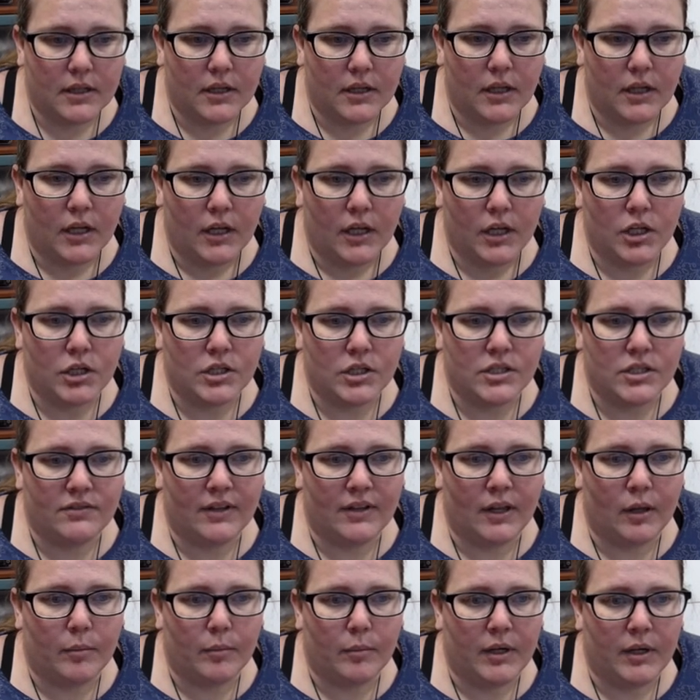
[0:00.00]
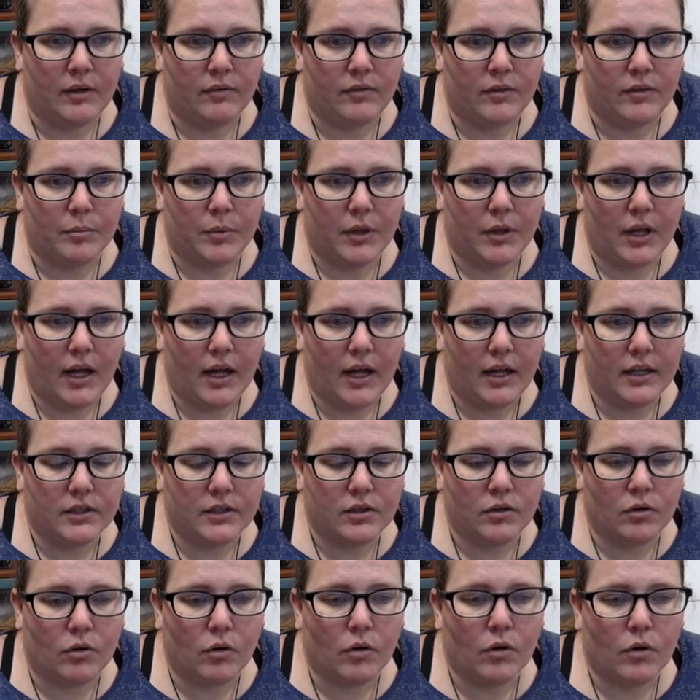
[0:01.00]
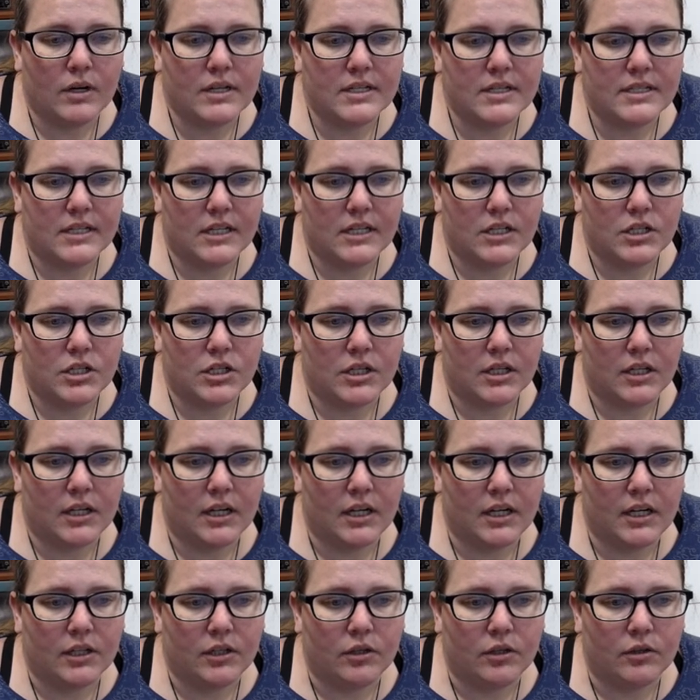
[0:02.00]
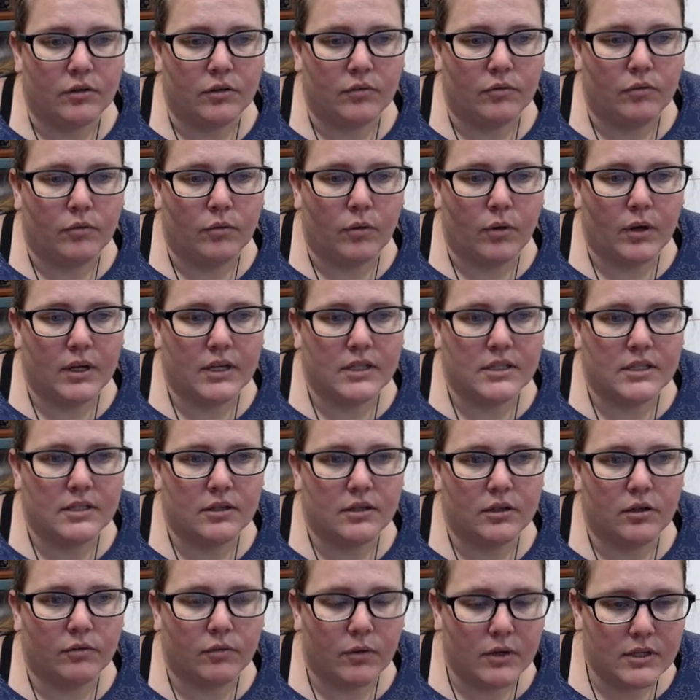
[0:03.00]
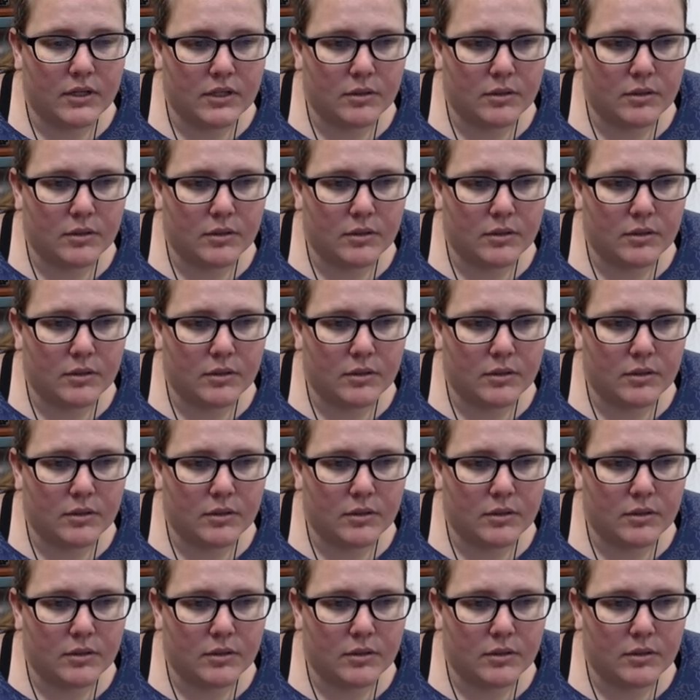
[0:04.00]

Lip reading: your development of the plot, your organization, and your voice and